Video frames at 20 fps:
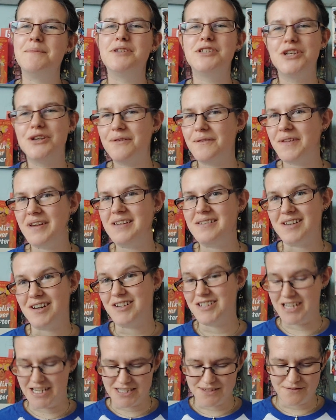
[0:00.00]
Two of these
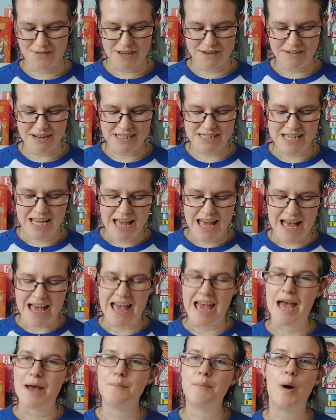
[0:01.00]
are gender fluid.
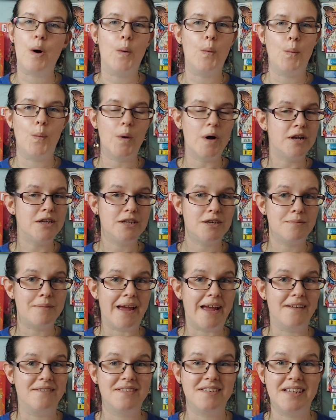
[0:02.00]
One you
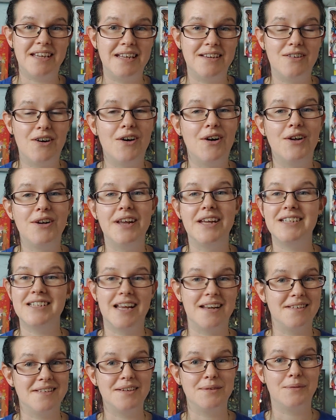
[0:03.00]
may have seen on
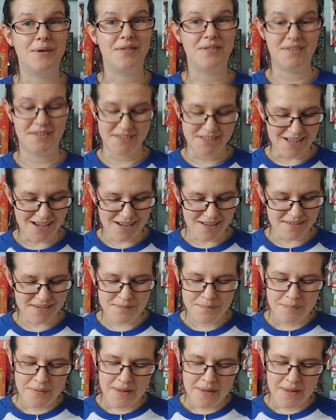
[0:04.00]
Dancing with the Stars.